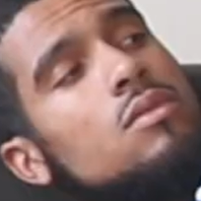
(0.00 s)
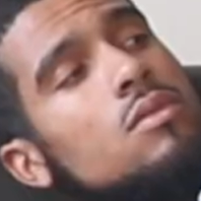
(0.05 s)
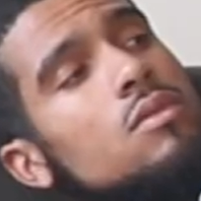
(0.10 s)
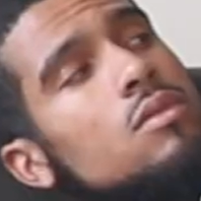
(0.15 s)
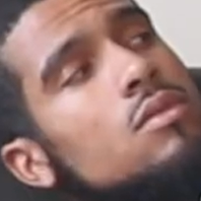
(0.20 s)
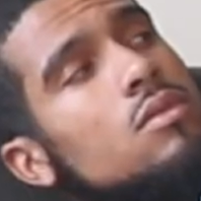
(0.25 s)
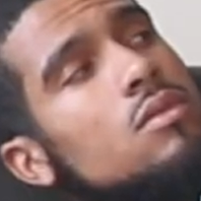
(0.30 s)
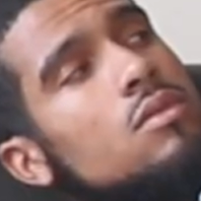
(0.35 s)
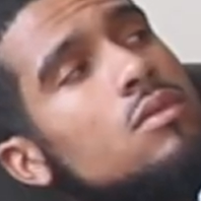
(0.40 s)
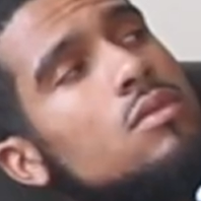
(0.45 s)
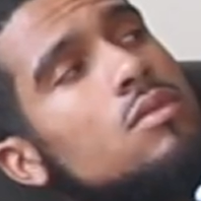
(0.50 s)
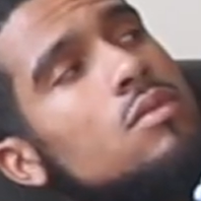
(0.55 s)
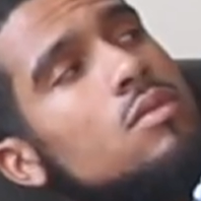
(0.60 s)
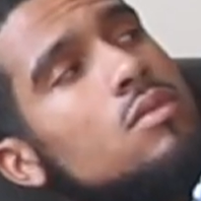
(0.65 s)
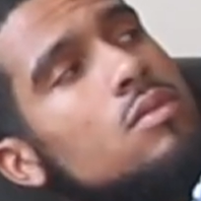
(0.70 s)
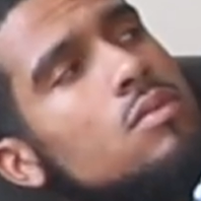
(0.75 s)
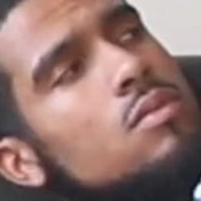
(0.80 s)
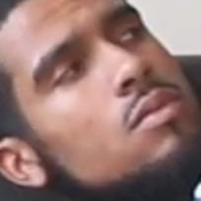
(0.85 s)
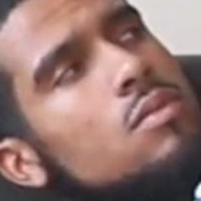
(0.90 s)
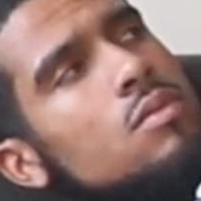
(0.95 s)

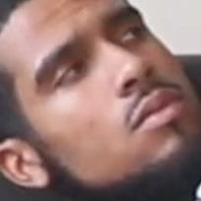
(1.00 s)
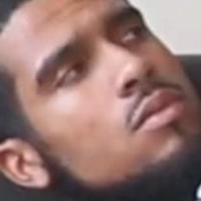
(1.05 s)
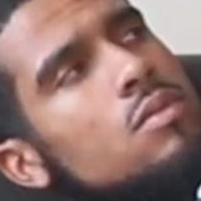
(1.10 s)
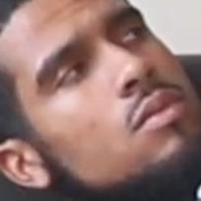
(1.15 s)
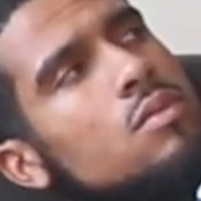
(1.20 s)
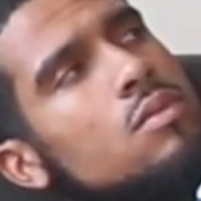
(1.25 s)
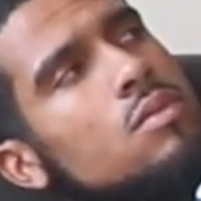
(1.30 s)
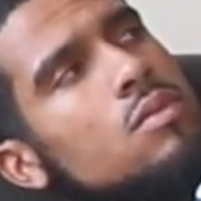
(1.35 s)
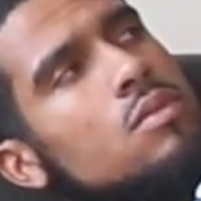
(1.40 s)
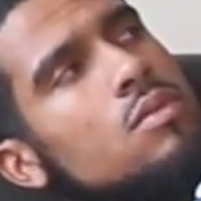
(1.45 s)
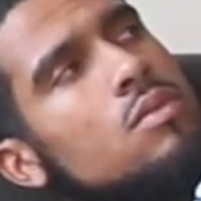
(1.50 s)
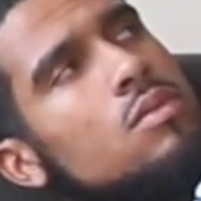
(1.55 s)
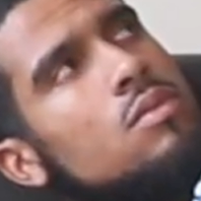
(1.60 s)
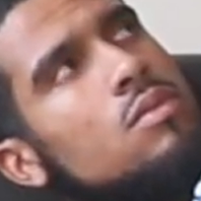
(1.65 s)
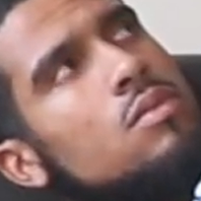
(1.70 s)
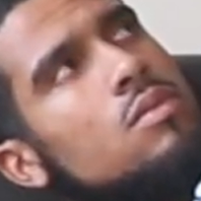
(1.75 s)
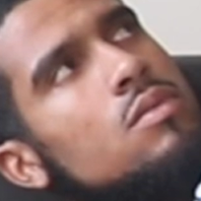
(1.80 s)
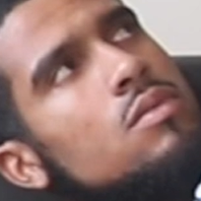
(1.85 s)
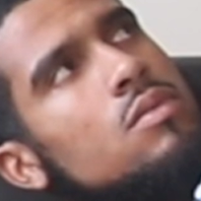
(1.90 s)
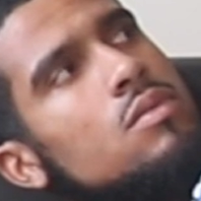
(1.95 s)

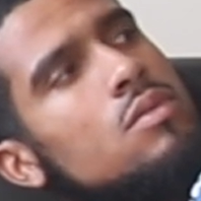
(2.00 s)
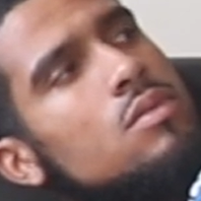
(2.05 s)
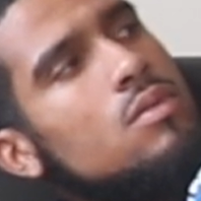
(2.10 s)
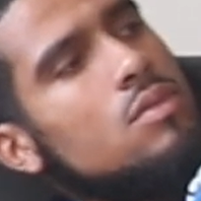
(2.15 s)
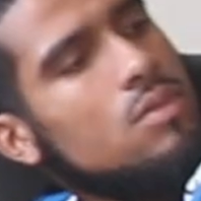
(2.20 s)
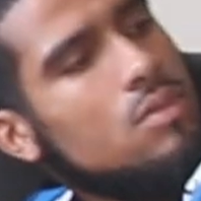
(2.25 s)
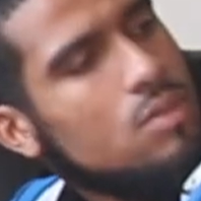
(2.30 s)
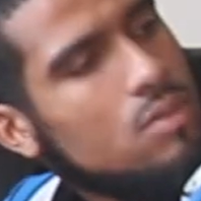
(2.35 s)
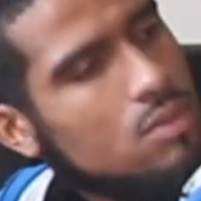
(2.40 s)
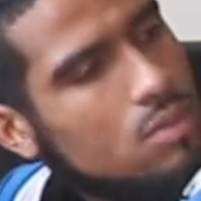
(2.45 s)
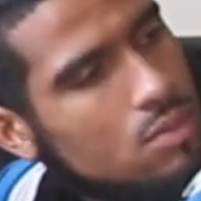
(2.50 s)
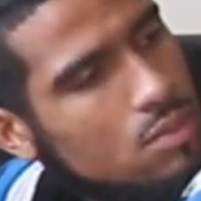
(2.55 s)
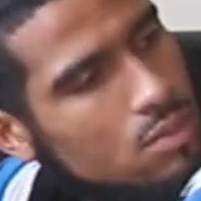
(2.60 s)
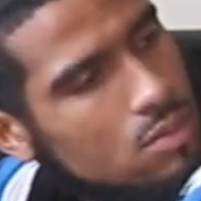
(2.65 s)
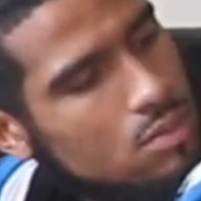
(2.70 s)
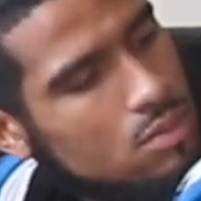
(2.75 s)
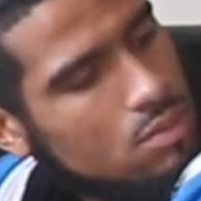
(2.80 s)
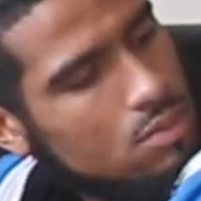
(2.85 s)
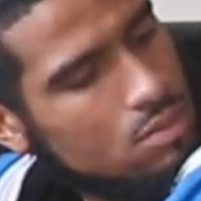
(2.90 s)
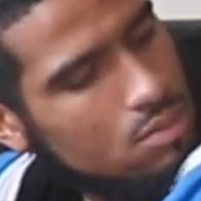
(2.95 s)

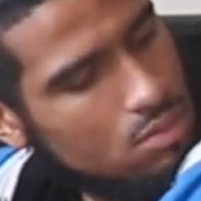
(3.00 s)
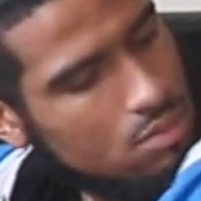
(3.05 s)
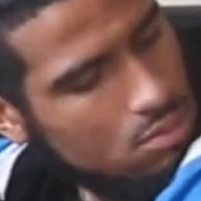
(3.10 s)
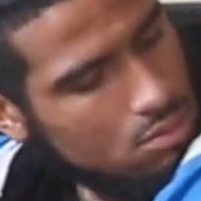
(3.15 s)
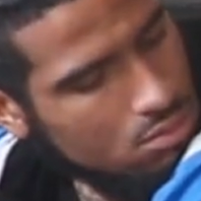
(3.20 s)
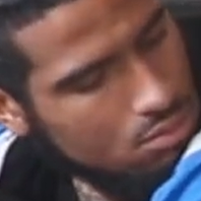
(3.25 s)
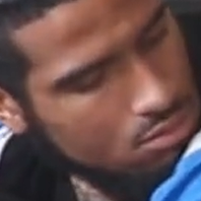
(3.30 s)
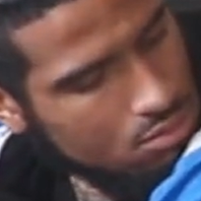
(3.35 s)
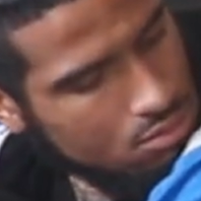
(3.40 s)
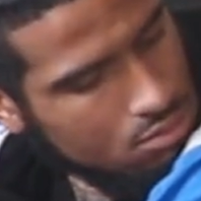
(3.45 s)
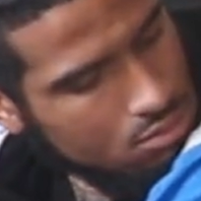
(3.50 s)
[no speech]